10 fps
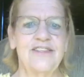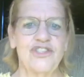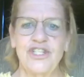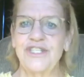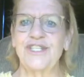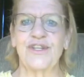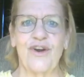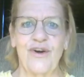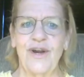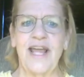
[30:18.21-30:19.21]
the shit's in the
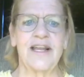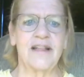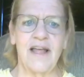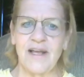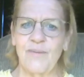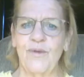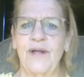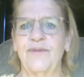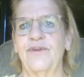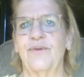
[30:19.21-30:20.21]
car at 8 o'clock and we're
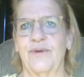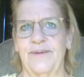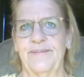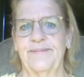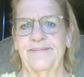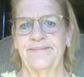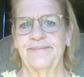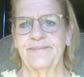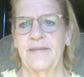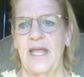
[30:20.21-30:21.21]
out the door.
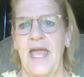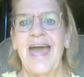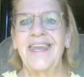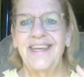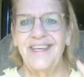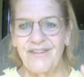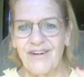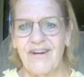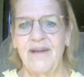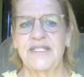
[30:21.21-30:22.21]
And I never
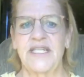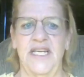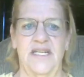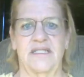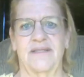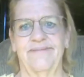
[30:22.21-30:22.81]
grab his keys.